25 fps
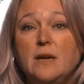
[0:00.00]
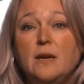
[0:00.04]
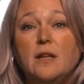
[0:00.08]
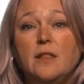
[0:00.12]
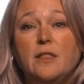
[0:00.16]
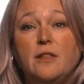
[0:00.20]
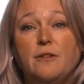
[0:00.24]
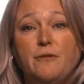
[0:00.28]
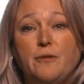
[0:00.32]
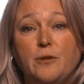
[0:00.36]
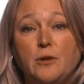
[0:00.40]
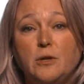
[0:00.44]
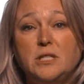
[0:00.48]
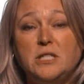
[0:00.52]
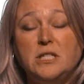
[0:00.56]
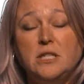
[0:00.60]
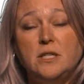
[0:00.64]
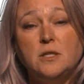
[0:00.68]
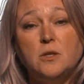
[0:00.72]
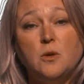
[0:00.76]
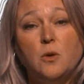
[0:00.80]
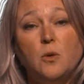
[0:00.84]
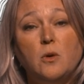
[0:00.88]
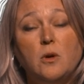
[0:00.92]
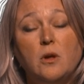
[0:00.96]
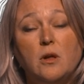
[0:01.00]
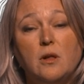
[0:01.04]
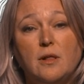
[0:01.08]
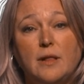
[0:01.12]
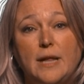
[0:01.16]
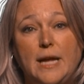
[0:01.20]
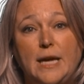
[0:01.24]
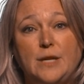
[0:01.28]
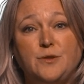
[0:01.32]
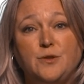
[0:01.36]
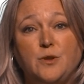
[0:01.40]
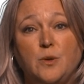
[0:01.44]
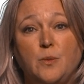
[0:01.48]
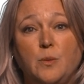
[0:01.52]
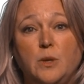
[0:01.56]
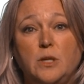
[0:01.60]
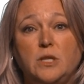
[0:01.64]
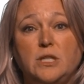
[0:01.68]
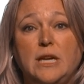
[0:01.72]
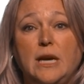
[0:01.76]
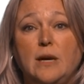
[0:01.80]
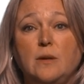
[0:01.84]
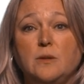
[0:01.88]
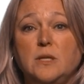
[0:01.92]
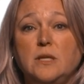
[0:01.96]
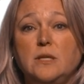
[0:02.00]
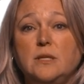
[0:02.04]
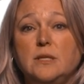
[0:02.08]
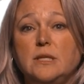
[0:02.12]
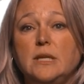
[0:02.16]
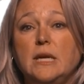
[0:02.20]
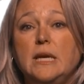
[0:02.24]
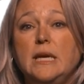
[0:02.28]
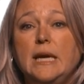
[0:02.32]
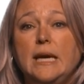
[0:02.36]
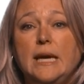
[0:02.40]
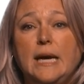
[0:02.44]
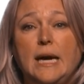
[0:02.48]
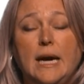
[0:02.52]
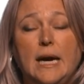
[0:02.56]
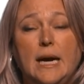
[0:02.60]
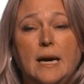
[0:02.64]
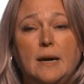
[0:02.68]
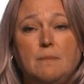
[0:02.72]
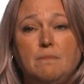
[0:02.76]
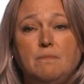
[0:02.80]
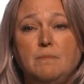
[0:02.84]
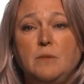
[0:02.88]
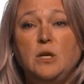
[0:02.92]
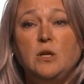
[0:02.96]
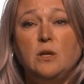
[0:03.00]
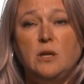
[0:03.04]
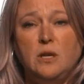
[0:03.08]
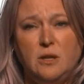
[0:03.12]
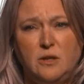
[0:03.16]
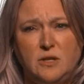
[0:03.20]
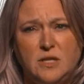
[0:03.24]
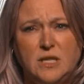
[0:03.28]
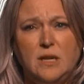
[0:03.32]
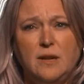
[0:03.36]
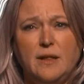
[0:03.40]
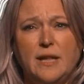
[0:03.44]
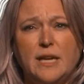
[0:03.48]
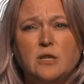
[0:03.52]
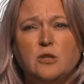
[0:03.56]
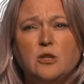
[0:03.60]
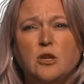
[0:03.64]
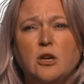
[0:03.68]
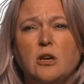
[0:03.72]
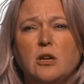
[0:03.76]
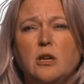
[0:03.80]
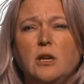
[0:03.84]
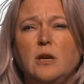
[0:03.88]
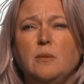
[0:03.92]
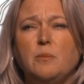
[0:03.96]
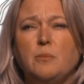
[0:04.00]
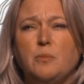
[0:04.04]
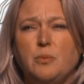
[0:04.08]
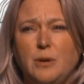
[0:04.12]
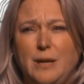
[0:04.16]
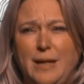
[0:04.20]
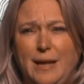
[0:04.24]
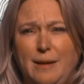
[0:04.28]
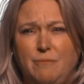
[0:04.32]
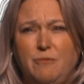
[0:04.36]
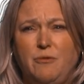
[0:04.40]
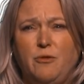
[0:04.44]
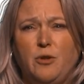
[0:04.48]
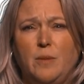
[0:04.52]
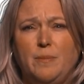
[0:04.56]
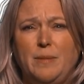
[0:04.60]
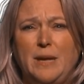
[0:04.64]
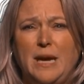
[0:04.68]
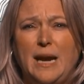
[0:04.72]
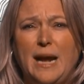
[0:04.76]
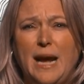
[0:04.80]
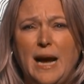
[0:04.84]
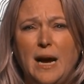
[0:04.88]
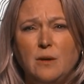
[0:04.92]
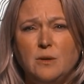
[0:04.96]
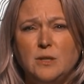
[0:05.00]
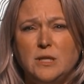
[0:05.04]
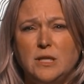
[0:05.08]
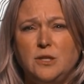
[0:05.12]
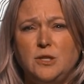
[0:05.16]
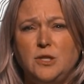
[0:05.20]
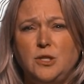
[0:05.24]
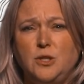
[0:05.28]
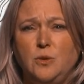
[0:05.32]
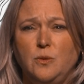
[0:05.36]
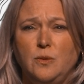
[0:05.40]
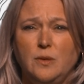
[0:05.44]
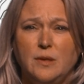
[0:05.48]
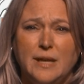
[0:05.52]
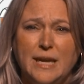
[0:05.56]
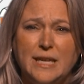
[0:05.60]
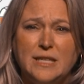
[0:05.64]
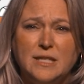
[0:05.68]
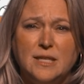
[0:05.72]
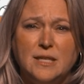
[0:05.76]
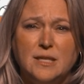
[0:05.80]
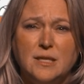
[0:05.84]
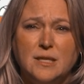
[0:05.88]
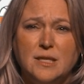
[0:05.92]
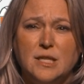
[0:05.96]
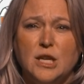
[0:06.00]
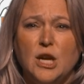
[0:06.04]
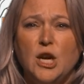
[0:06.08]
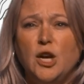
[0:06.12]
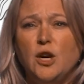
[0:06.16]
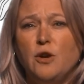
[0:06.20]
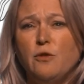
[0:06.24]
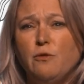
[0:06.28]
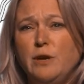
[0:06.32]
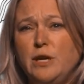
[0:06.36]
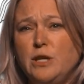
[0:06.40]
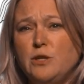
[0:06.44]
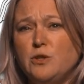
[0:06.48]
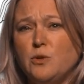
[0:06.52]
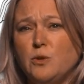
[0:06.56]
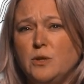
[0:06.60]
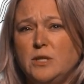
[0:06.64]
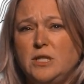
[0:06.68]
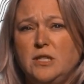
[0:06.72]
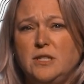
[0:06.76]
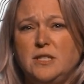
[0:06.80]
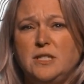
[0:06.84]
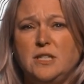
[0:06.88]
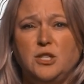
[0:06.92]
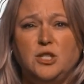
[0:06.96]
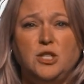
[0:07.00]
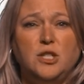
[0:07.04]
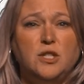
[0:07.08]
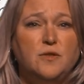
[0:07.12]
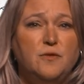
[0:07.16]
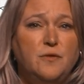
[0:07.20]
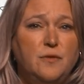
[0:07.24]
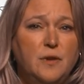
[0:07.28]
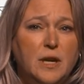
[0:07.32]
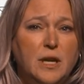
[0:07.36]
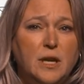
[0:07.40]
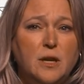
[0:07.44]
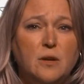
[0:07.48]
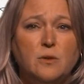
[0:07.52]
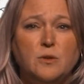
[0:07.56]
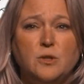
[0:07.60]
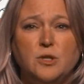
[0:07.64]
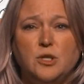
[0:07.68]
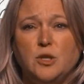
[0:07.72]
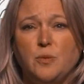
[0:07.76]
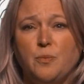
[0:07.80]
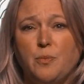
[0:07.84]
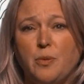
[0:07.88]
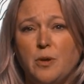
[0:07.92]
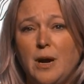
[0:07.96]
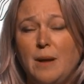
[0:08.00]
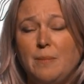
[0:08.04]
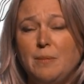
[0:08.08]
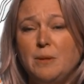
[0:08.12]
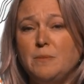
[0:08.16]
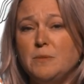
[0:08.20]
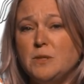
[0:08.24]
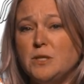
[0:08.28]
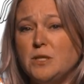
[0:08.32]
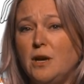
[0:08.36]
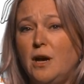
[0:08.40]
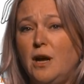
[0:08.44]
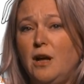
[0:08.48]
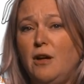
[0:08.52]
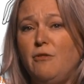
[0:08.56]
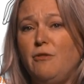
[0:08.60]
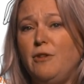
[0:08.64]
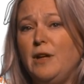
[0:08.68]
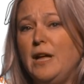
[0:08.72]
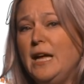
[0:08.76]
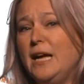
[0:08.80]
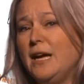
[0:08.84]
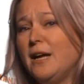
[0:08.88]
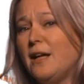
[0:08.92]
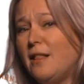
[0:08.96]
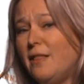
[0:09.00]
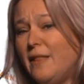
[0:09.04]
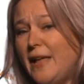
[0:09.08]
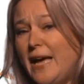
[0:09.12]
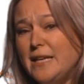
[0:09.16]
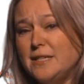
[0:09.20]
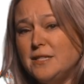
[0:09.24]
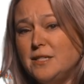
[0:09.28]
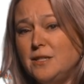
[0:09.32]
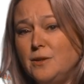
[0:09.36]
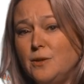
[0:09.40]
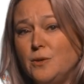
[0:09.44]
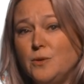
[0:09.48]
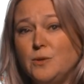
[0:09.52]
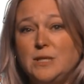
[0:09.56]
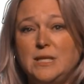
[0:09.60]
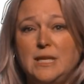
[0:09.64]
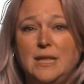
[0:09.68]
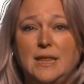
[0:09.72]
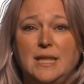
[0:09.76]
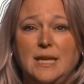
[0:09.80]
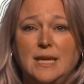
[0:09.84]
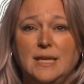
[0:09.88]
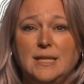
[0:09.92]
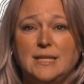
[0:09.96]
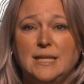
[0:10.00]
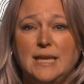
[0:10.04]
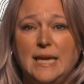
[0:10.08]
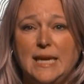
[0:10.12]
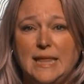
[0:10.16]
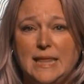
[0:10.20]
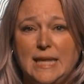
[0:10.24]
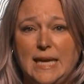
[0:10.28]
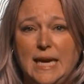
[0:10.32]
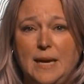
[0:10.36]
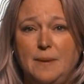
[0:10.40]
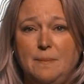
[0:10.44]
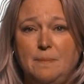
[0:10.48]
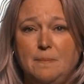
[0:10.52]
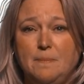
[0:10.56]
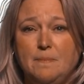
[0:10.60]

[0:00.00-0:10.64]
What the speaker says: The first is Google Classroom, which houses, it's an electronic platform that houses student lessons, resources such as videos to problem solve, class notes, and things like that.